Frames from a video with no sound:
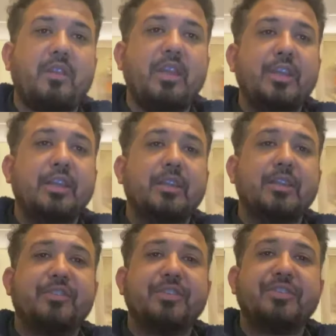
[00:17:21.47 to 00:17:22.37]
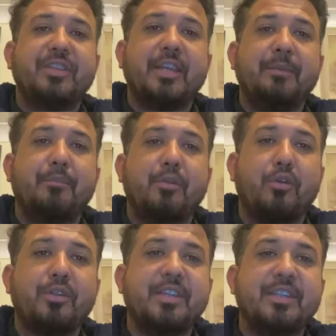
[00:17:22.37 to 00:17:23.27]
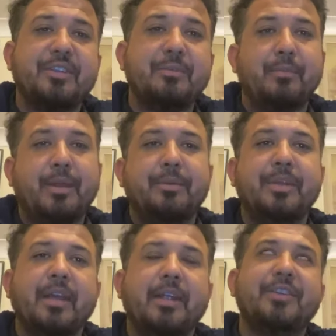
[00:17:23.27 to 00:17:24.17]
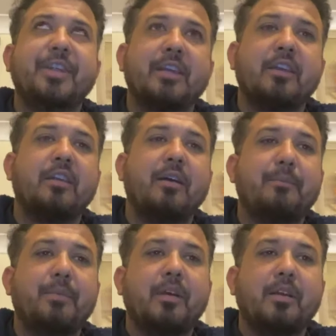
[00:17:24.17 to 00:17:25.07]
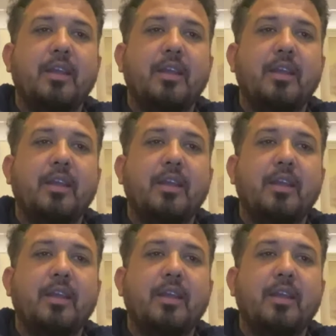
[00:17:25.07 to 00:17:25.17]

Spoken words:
employed therein may be taken up a